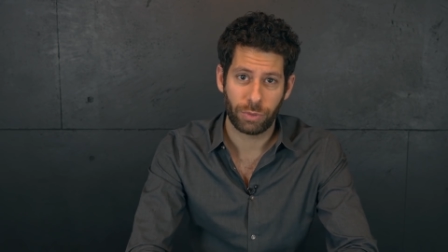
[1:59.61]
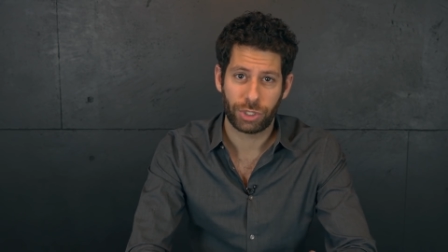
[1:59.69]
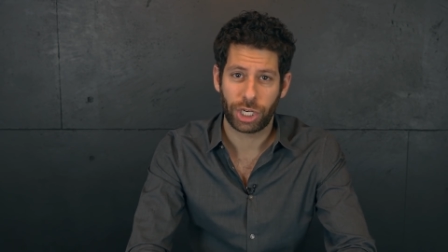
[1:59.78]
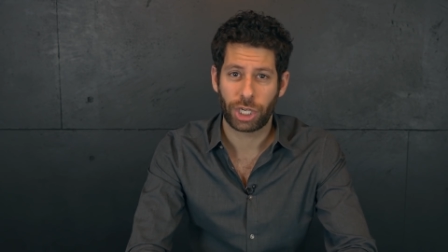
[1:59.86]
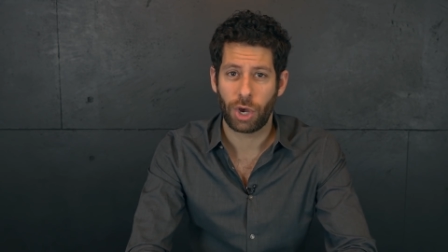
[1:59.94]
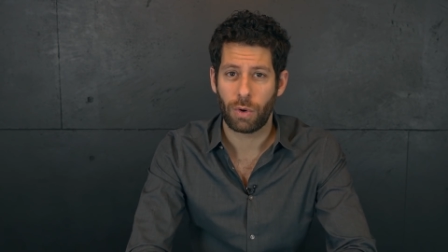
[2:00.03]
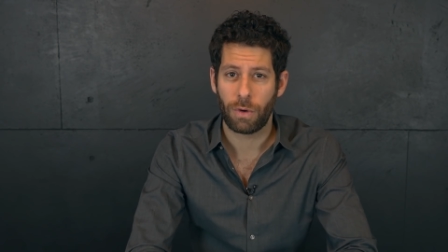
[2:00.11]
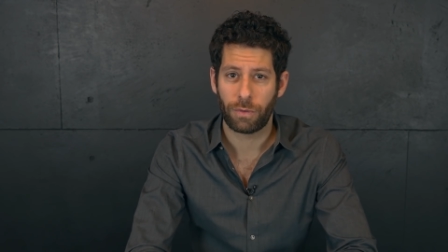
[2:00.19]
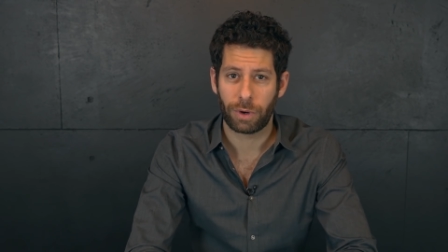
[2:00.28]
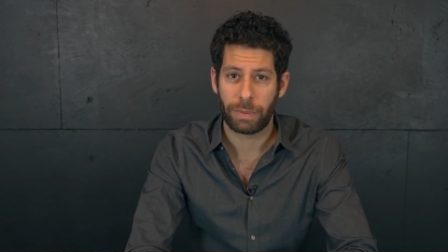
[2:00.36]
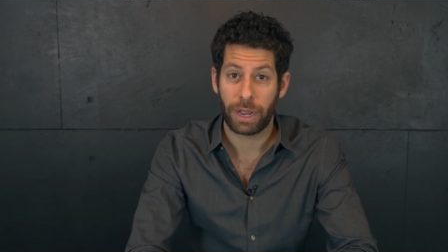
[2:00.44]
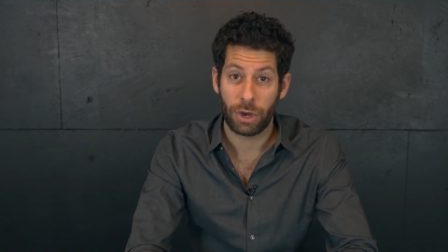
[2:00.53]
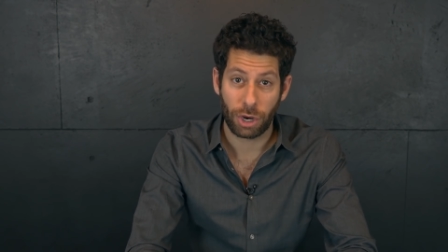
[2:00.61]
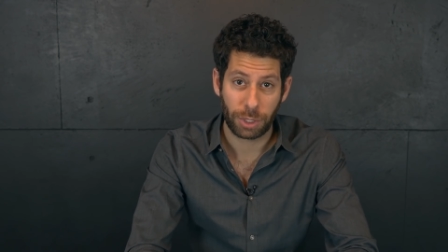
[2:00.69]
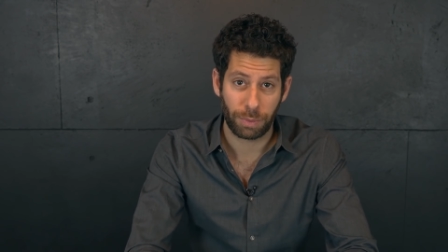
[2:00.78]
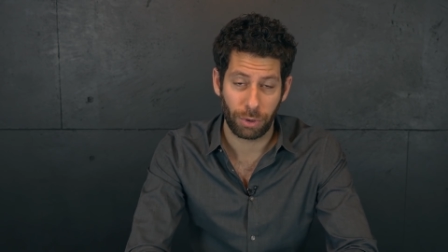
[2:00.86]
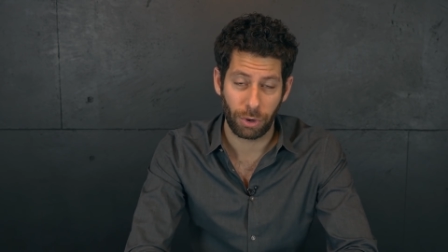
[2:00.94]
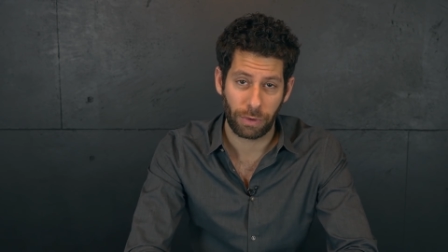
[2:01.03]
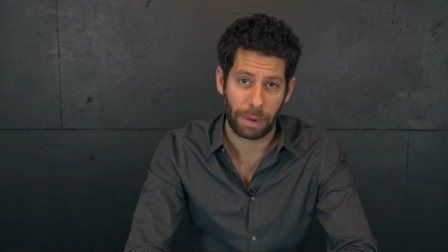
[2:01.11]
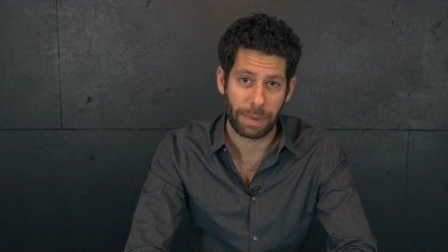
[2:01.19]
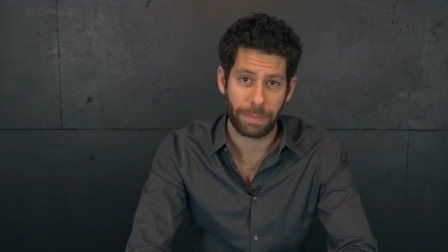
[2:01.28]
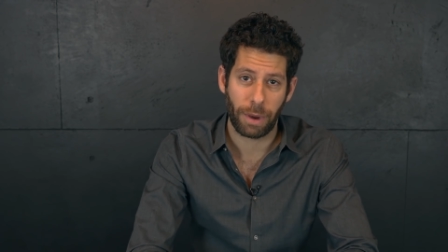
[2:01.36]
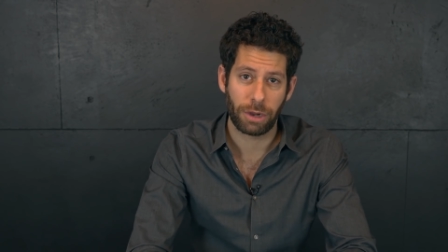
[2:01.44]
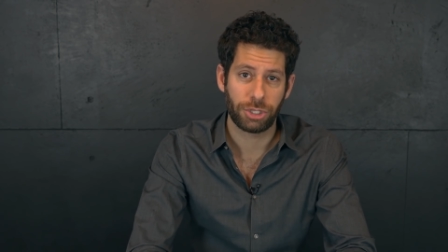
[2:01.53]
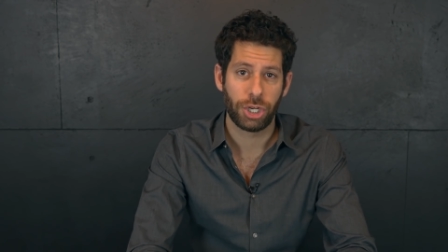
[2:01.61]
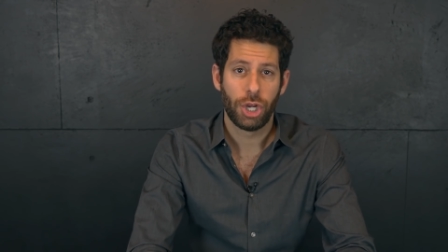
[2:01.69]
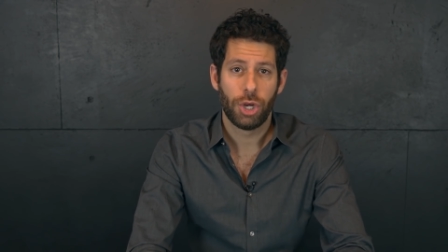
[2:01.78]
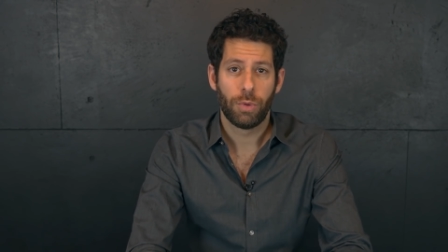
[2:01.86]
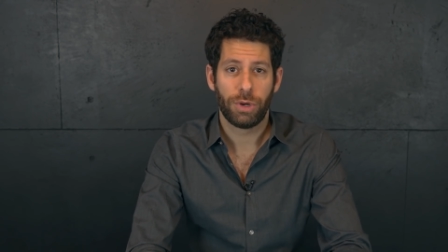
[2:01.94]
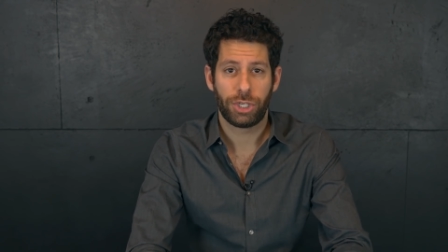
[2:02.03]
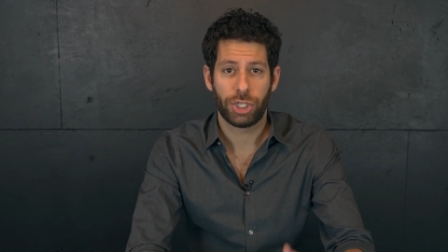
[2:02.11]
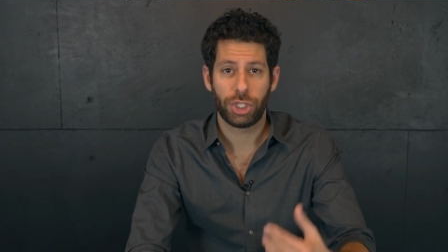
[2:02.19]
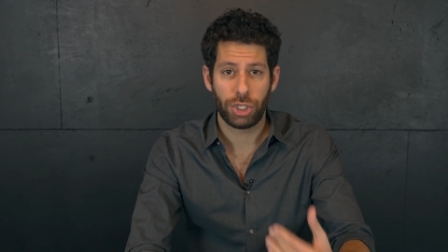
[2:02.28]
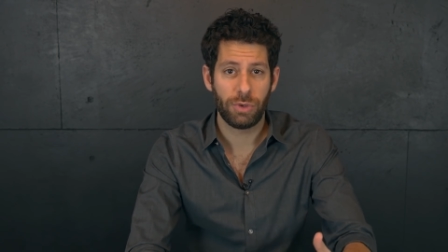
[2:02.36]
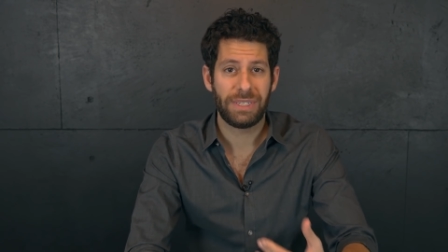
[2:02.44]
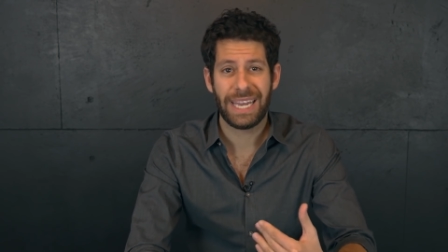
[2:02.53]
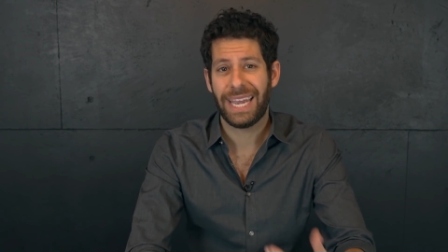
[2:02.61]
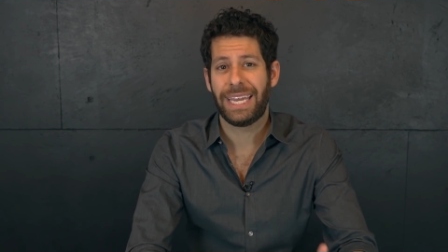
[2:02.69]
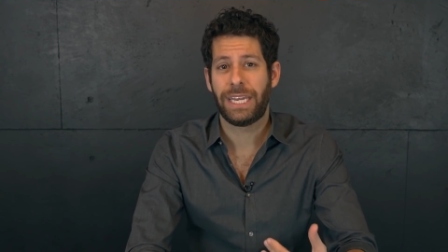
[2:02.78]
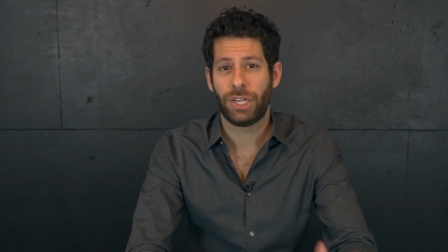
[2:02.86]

which I go over in my Hooked program a bunch, which is you taking